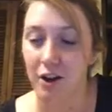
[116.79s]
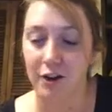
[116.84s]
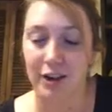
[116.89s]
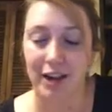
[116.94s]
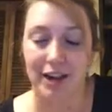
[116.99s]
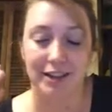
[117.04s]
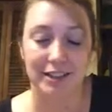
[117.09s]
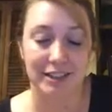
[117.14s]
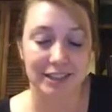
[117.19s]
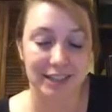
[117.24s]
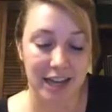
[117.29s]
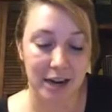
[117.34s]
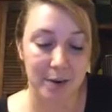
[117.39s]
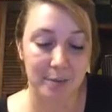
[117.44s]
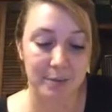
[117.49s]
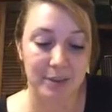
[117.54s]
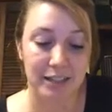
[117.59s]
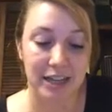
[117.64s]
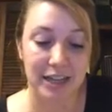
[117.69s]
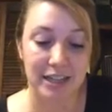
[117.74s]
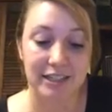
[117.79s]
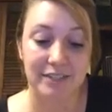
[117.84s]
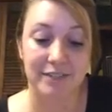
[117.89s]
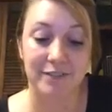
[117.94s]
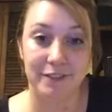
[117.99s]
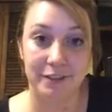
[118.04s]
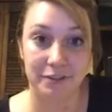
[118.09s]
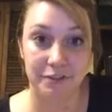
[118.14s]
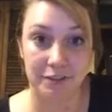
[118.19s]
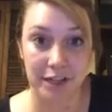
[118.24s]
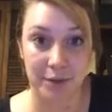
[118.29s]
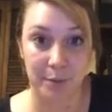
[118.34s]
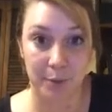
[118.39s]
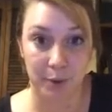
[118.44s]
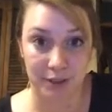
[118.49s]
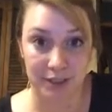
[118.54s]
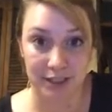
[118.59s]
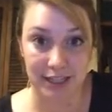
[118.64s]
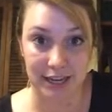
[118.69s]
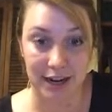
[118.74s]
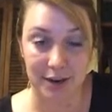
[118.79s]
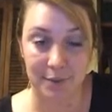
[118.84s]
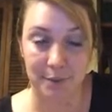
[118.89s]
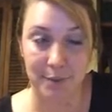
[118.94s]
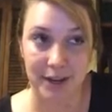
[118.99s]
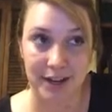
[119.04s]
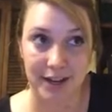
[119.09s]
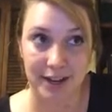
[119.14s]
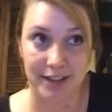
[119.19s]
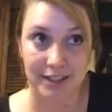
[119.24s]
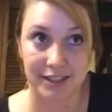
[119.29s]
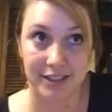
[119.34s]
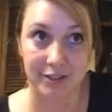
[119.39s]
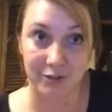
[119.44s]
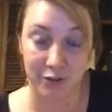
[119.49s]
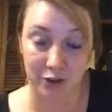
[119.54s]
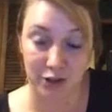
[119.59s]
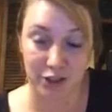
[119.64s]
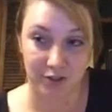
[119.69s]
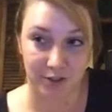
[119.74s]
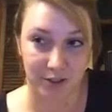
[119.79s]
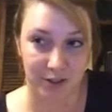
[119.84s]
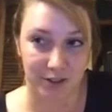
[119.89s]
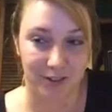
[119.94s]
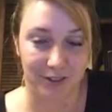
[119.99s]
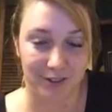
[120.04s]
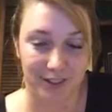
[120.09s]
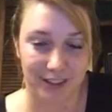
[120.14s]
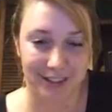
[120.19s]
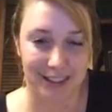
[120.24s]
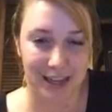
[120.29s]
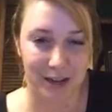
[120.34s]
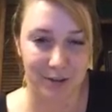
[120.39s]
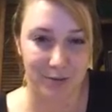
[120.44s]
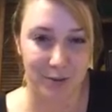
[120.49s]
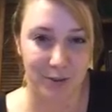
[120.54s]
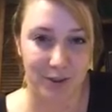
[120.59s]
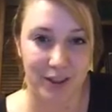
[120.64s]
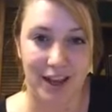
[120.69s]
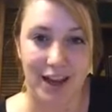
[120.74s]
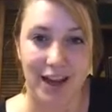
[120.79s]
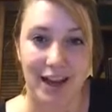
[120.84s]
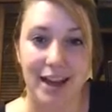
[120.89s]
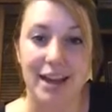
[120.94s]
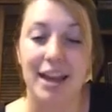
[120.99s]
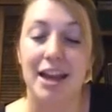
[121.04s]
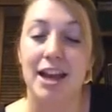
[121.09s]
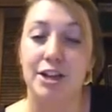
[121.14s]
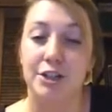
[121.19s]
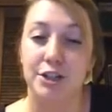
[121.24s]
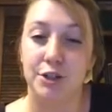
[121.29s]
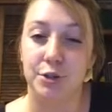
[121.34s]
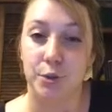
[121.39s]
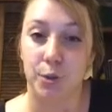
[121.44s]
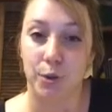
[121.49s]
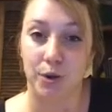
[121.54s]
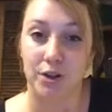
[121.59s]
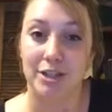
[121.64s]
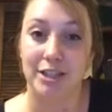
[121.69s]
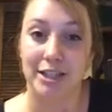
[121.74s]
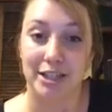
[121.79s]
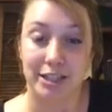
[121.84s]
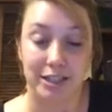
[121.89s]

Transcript: Okay, Sam says 50% because, first of all, it's helpful that 2 quarters